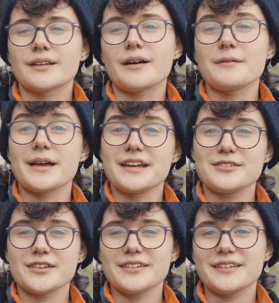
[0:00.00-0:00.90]
I'm
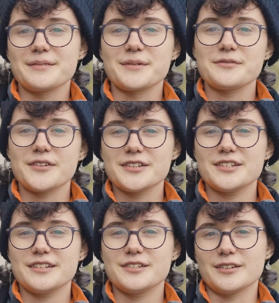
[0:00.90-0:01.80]
Adrienne, I'm a
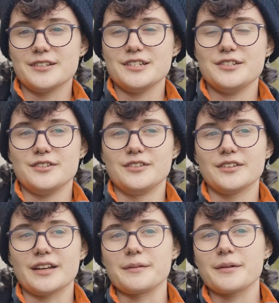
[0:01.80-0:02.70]
first year geology
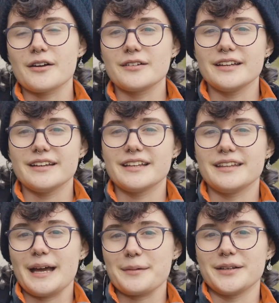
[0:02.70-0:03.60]
student and I'm currently in
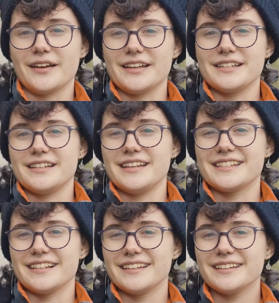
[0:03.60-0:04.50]
the Apennines in
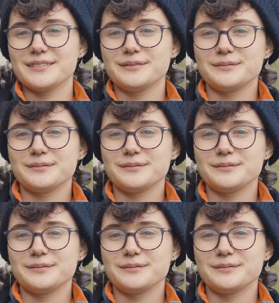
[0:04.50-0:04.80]
Italy.